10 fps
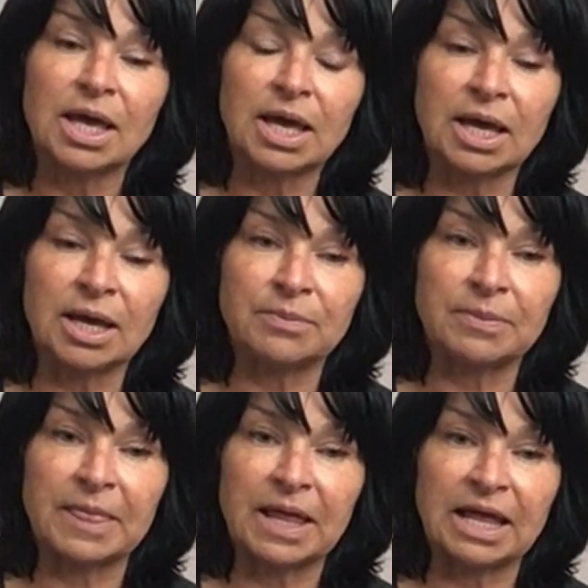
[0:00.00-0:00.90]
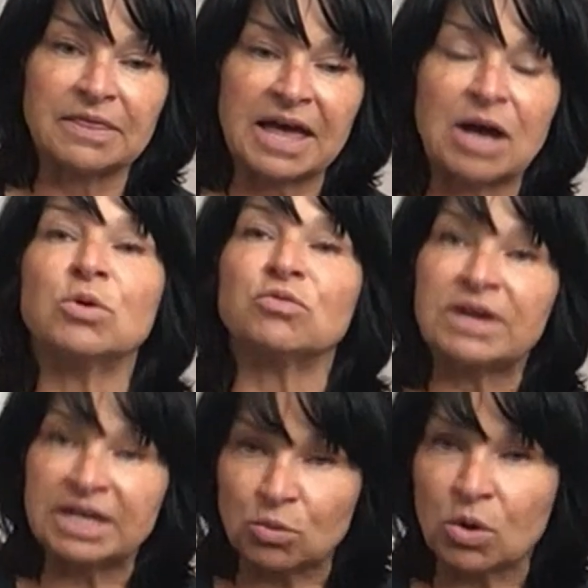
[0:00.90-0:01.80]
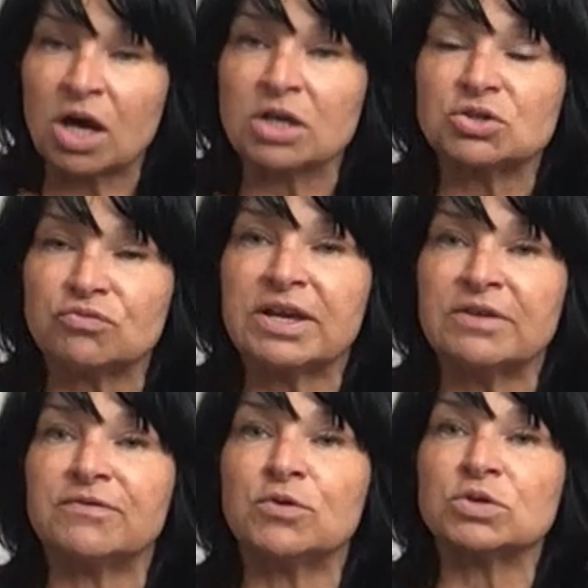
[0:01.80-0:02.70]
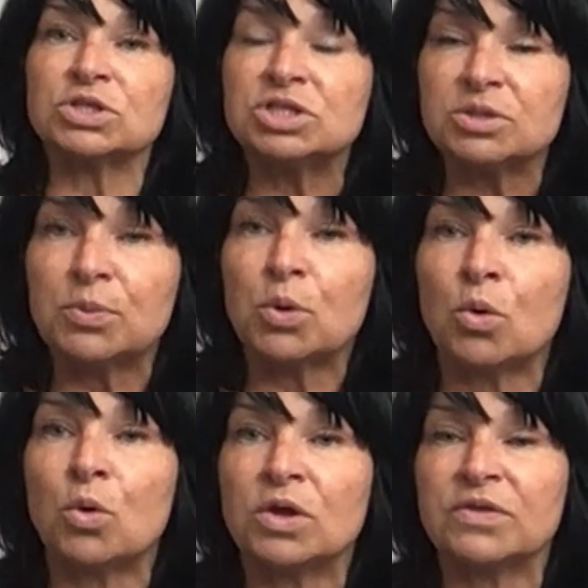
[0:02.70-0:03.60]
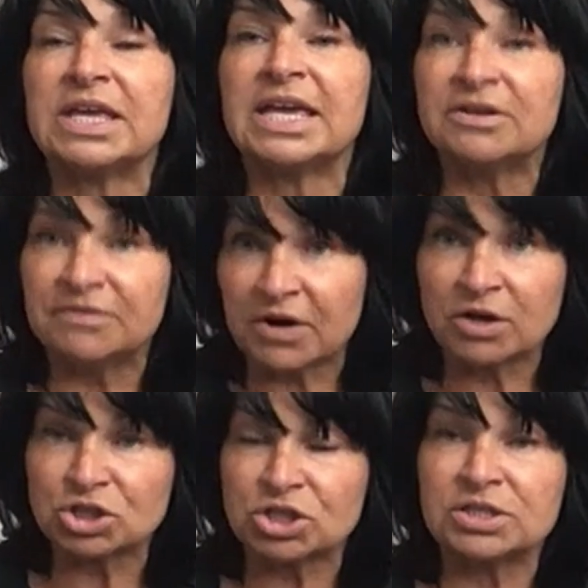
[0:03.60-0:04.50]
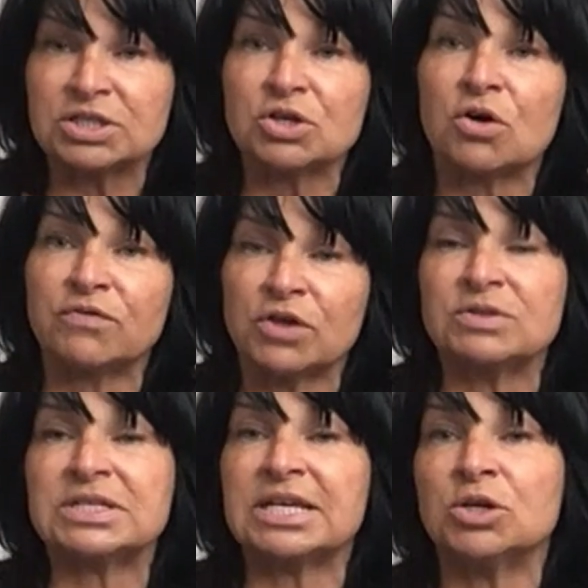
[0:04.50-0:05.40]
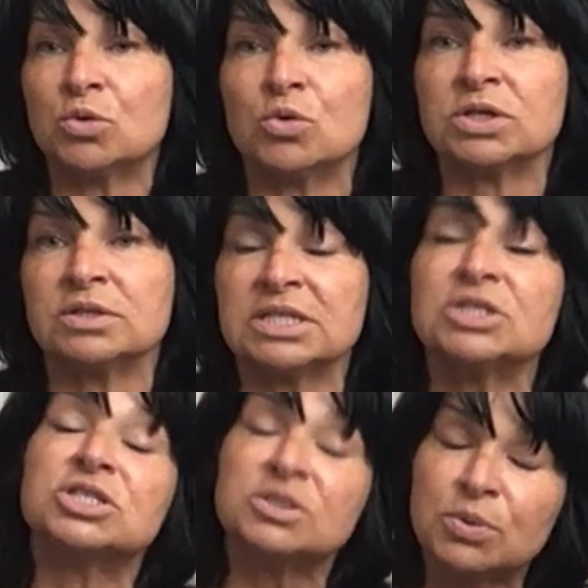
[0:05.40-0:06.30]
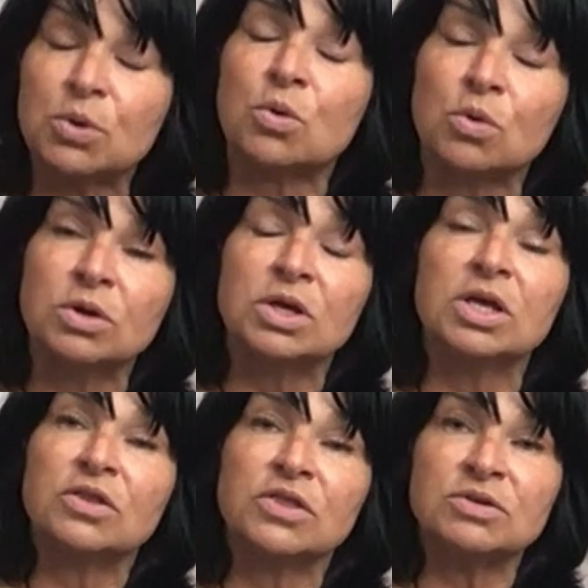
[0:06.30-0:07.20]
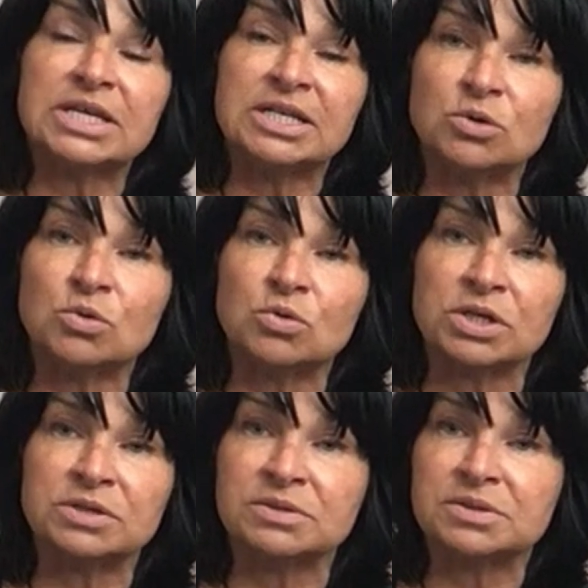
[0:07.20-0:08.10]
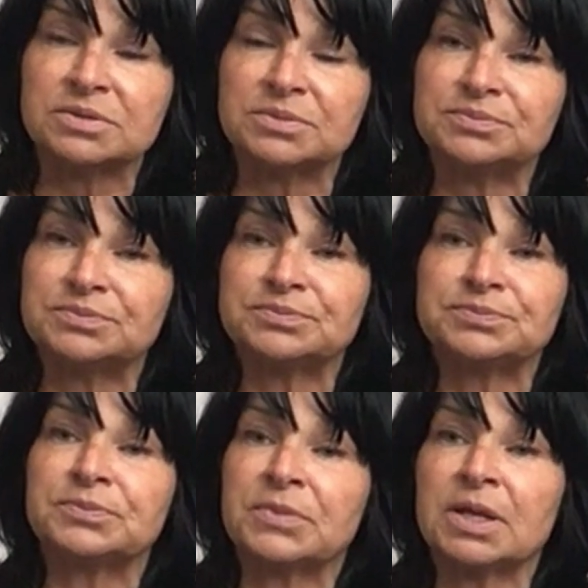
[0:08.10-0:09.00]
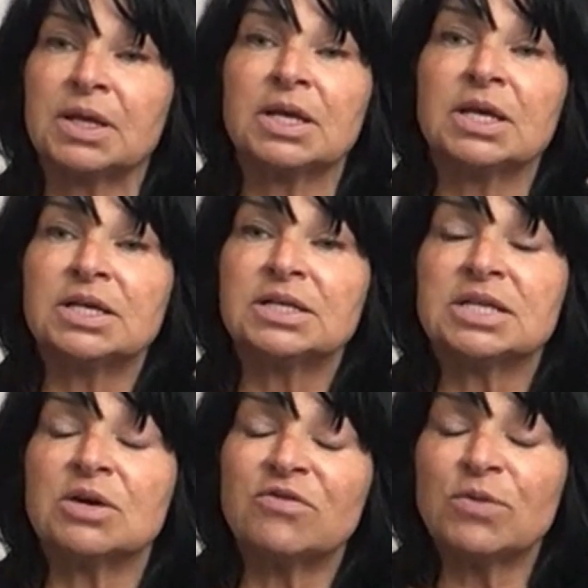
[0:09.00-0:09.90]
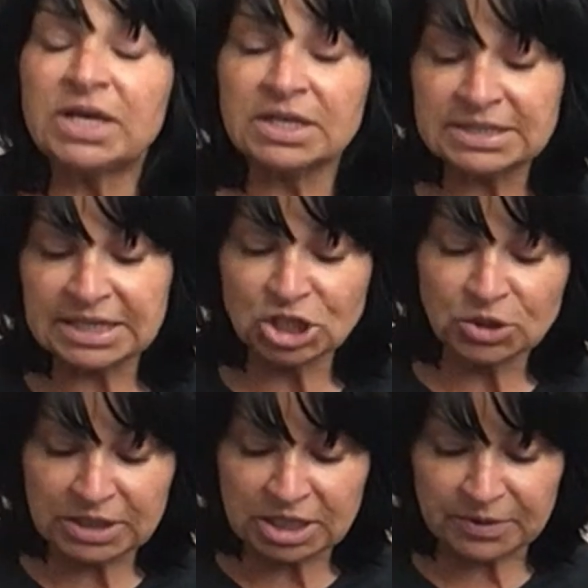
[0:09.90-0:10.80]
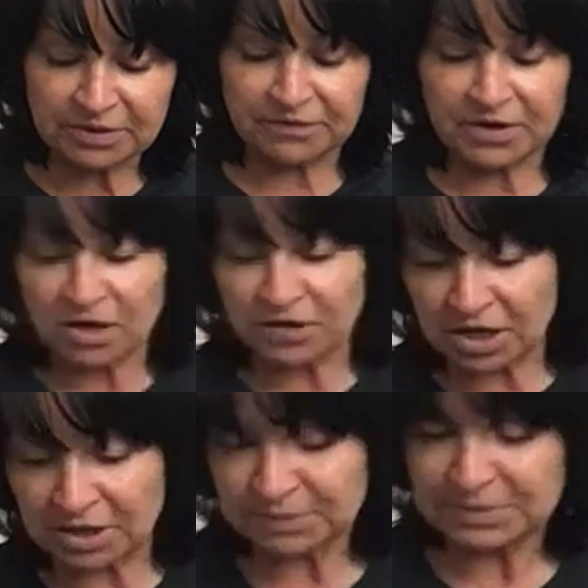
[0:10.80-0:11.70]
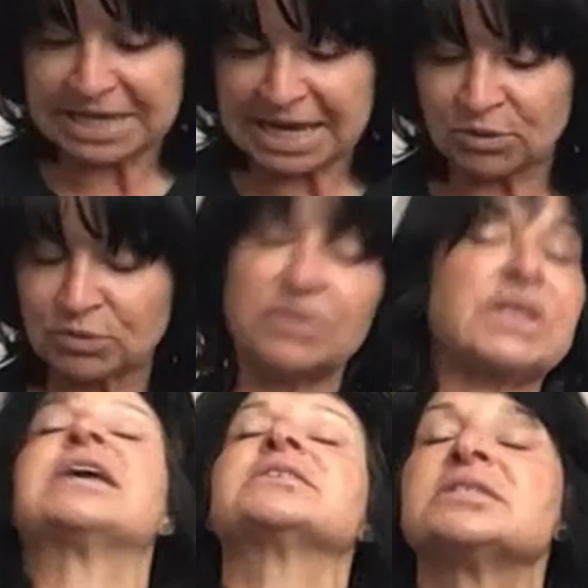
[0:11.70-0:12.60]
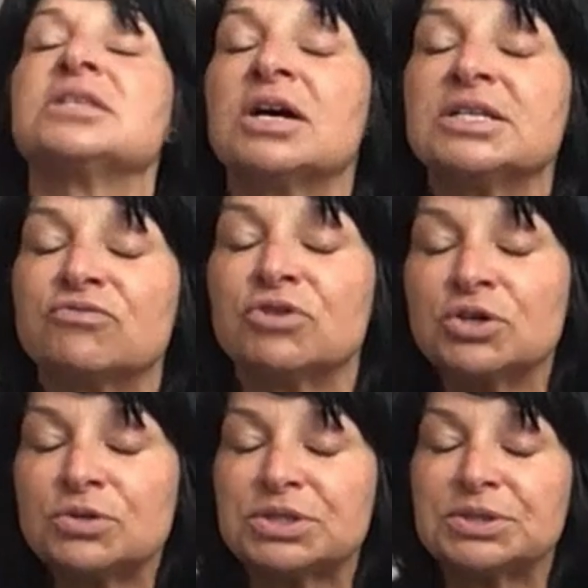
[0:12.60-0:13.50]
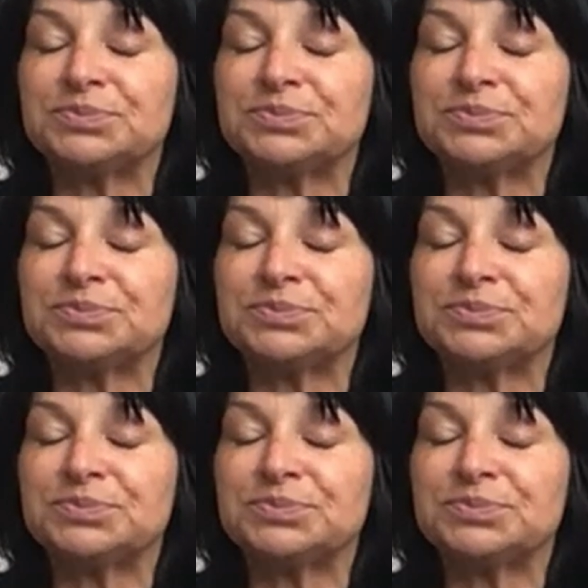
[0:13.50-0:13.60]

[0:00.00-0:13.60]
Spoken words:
And that will really work to reinforce and support the inner functions of those inner organs and to support those inner organs. So if we continue a little bit further down the exercise route,